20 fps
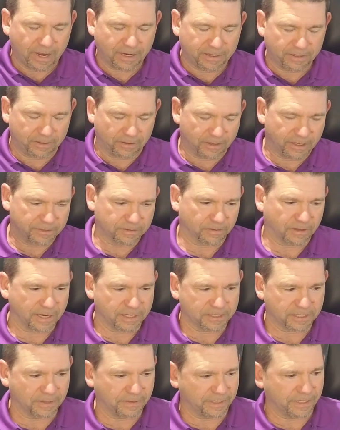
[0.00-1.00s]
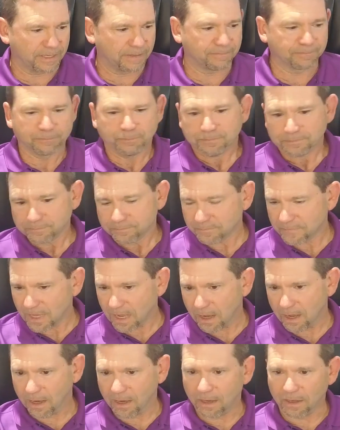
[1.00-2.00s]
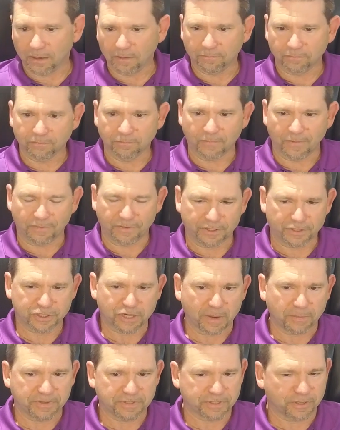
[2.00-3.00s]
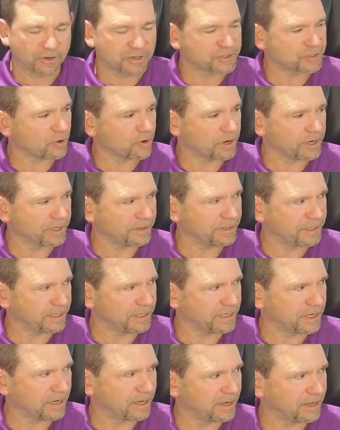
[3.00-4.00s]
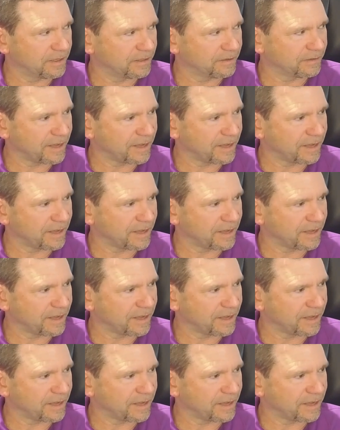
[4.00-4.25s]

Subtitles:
Your nice lights, and then the shopping center started the